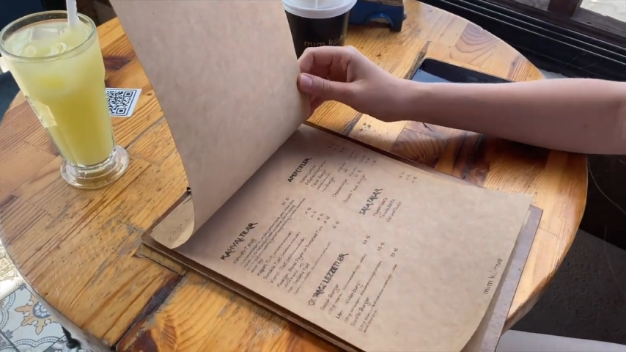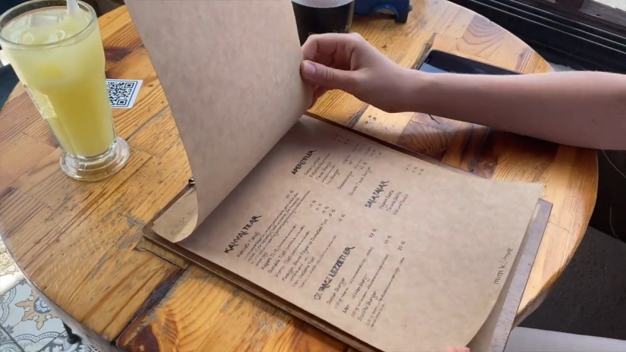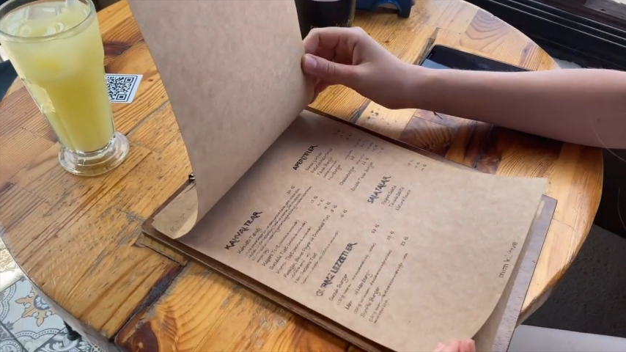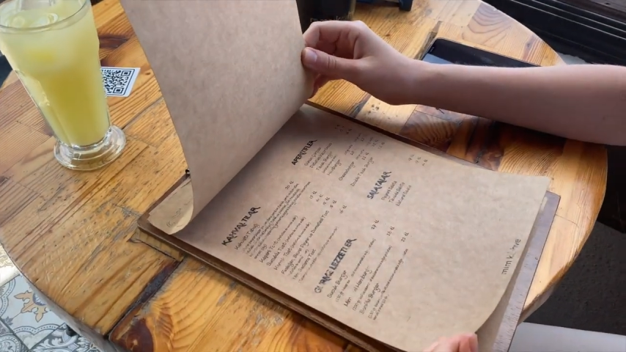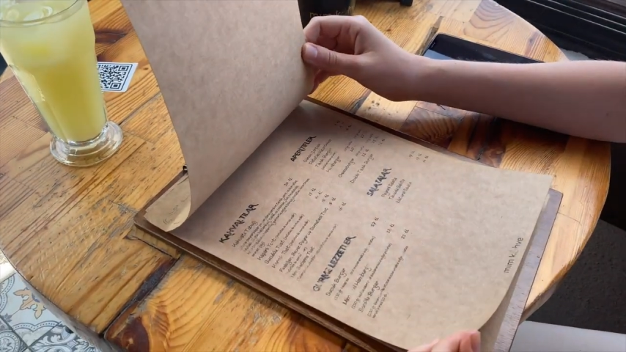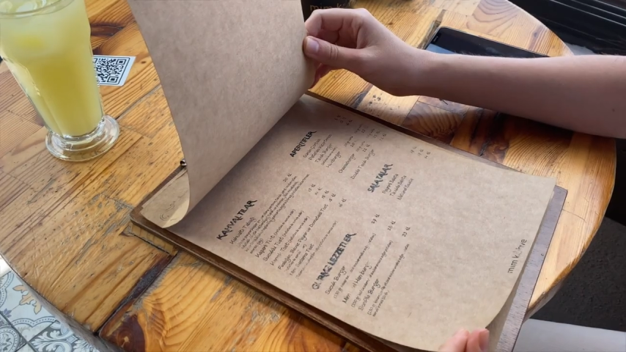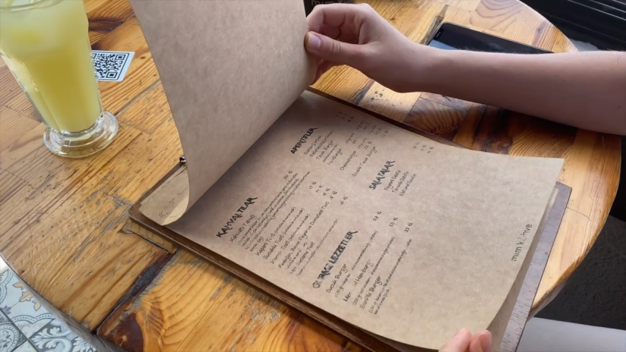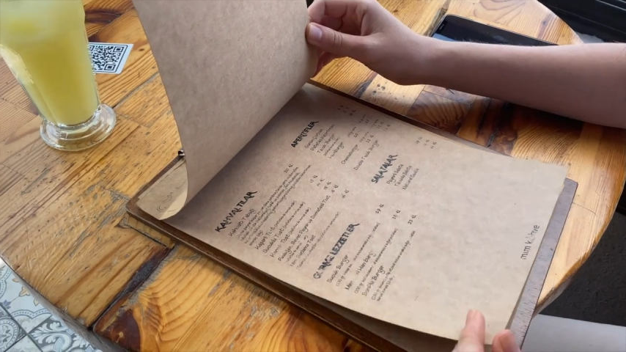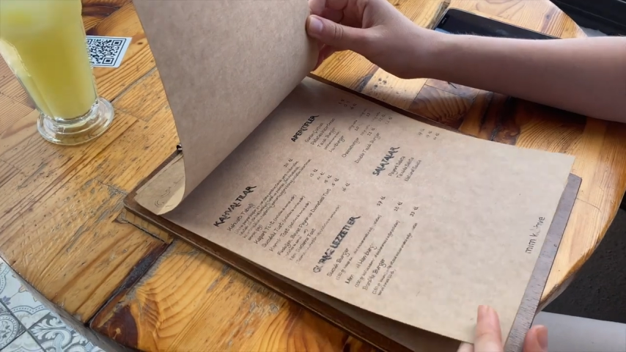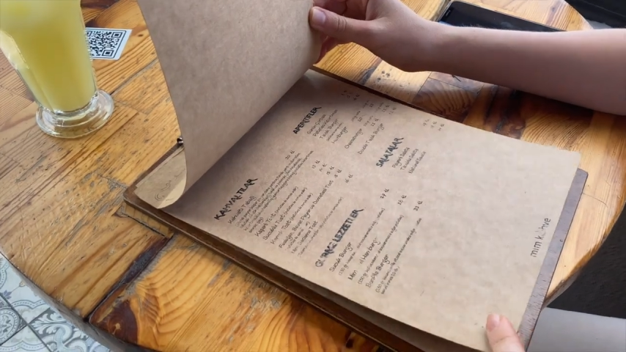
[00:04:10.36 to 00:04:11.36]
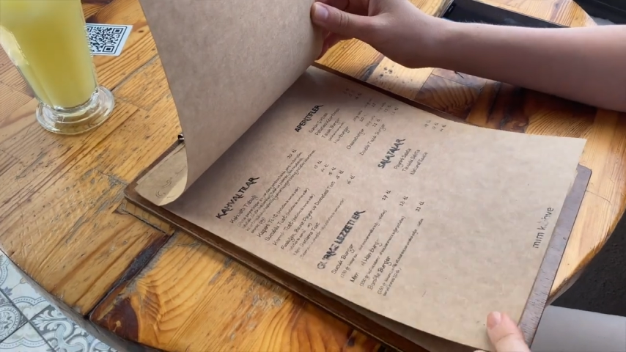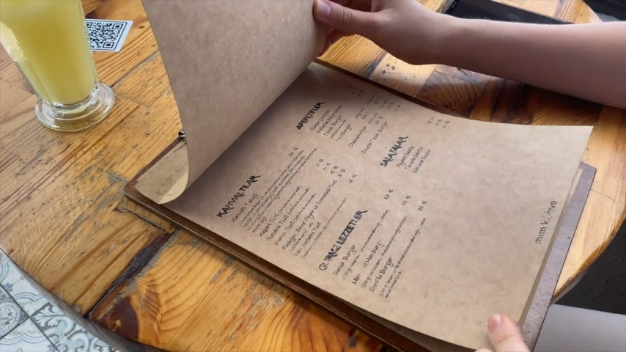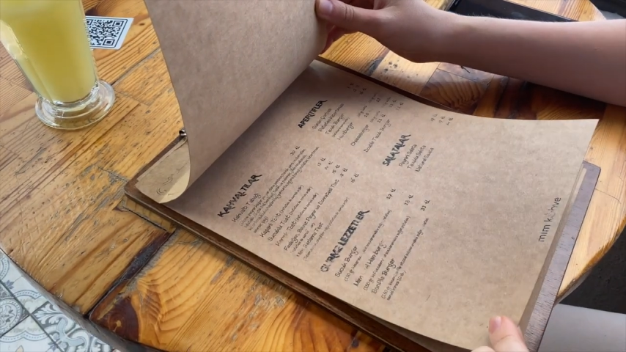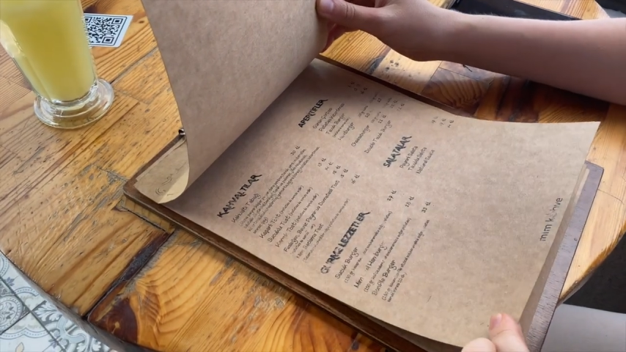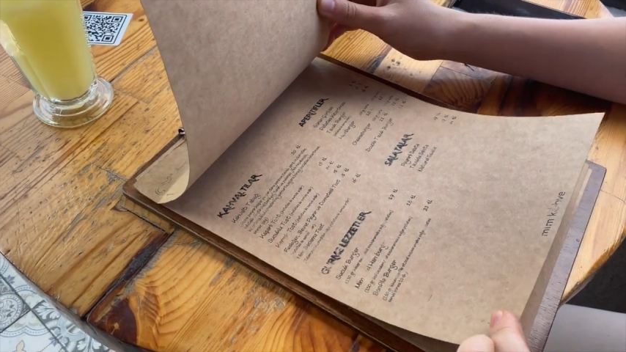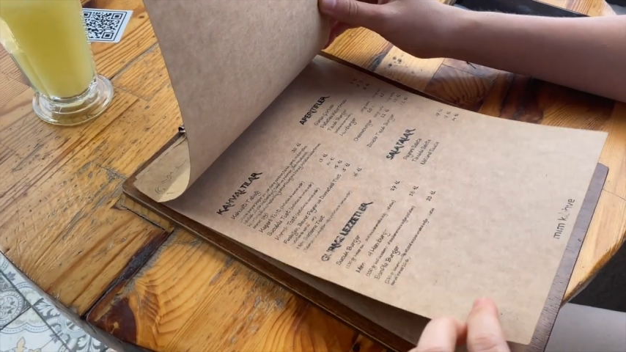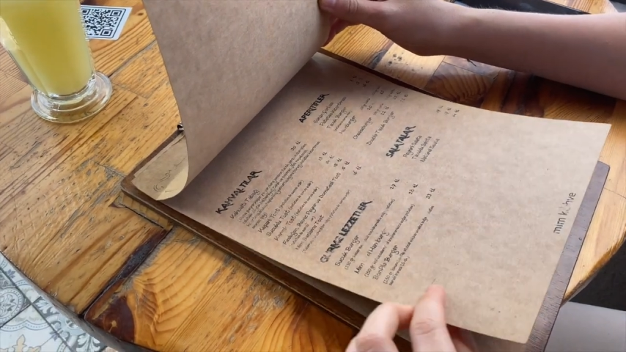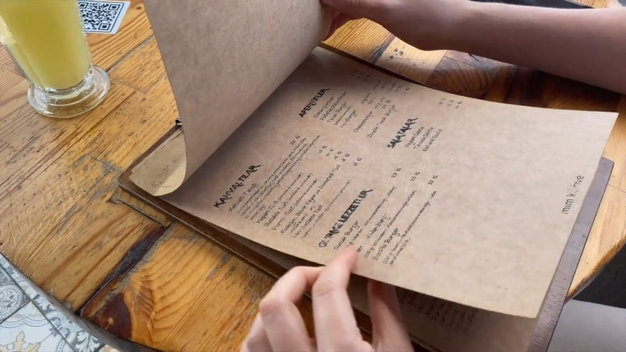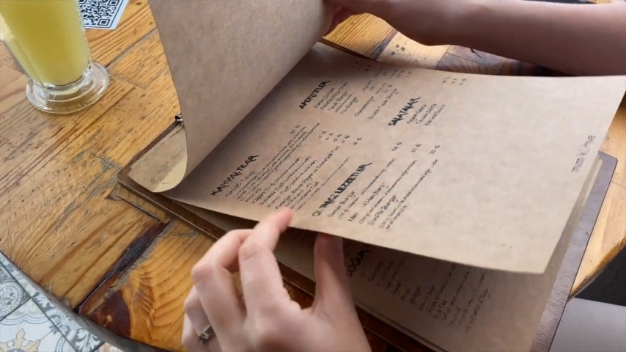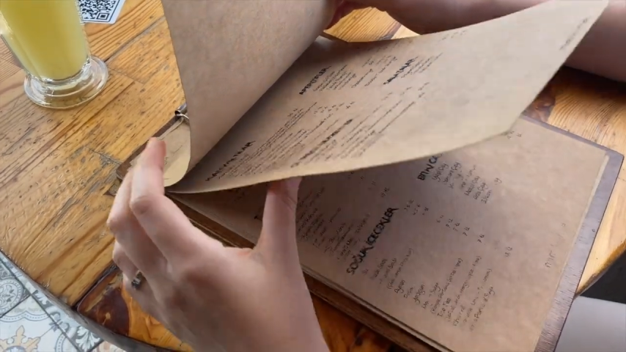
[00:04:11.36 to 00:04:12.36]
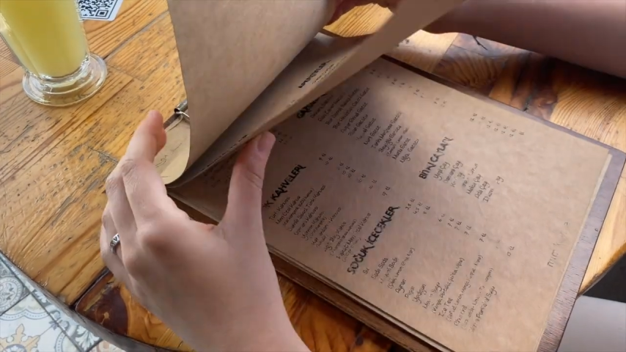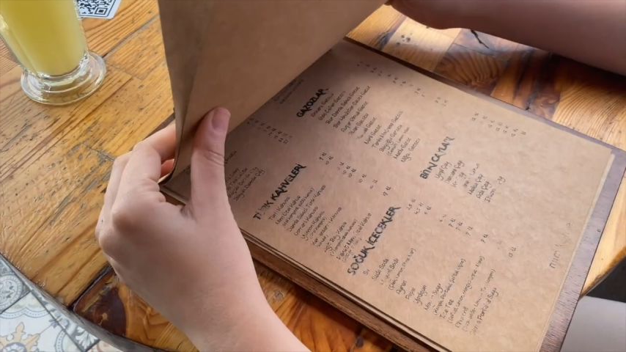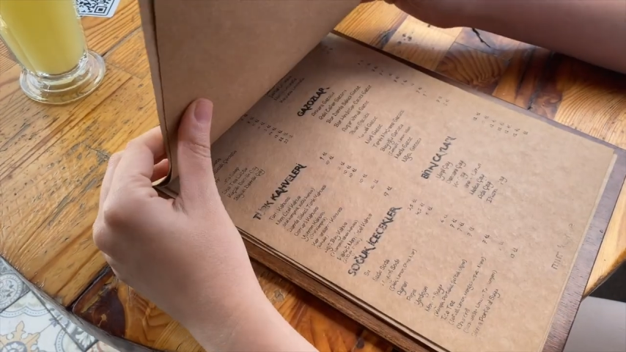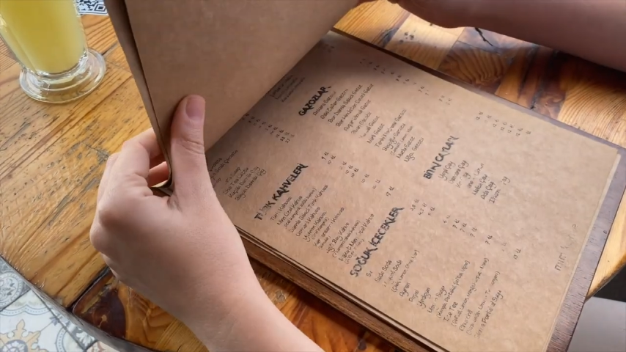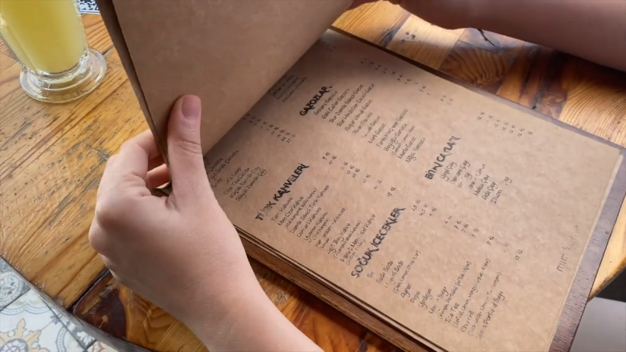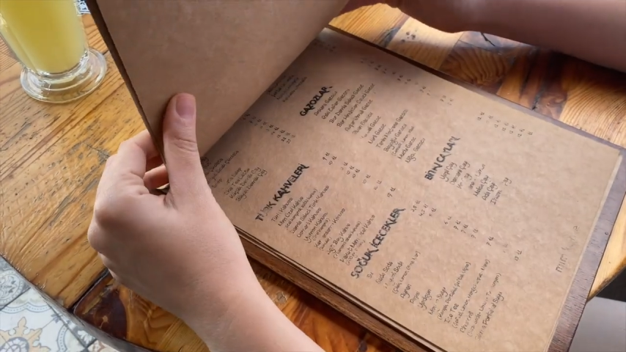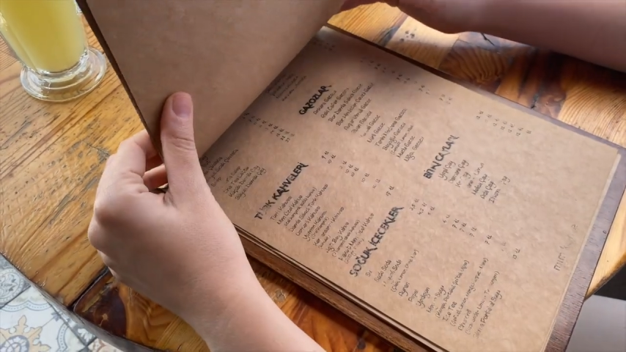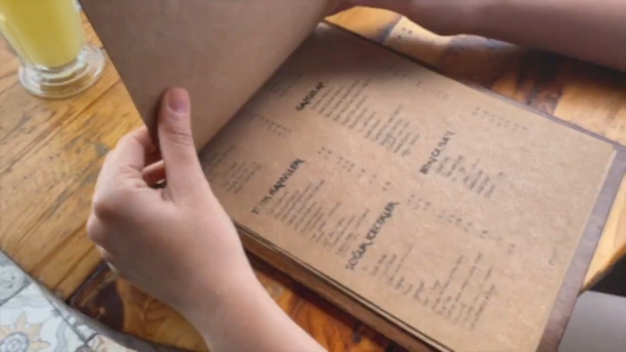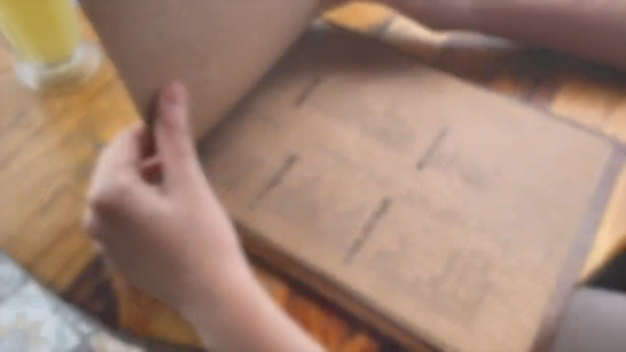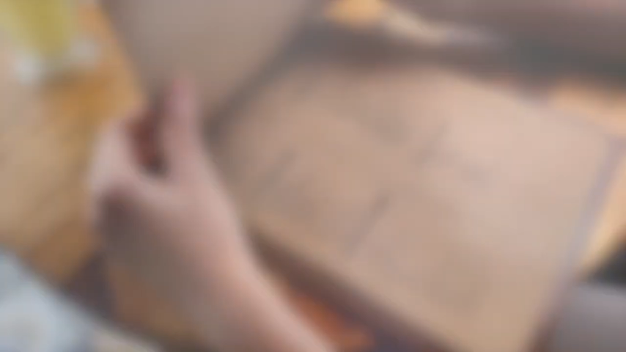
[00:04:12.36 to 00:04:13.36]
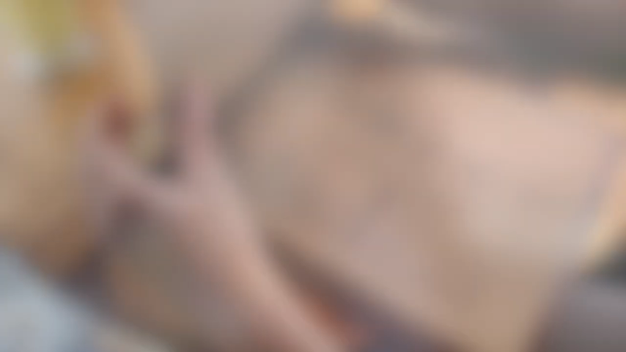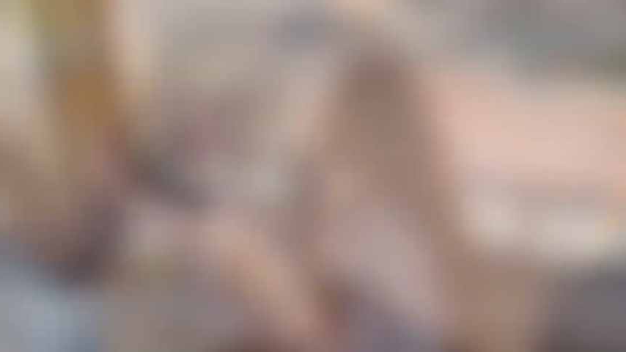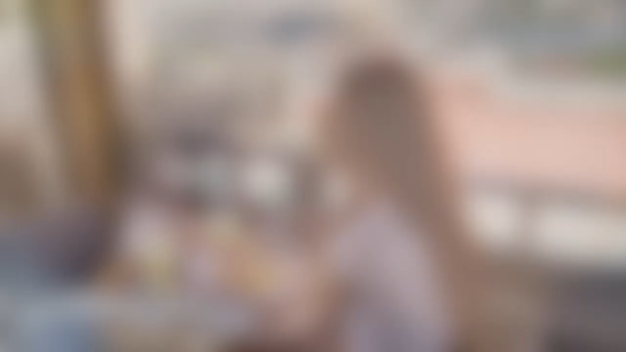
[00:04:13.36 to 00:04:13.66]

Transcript: No face is visible, so there are no lips to read.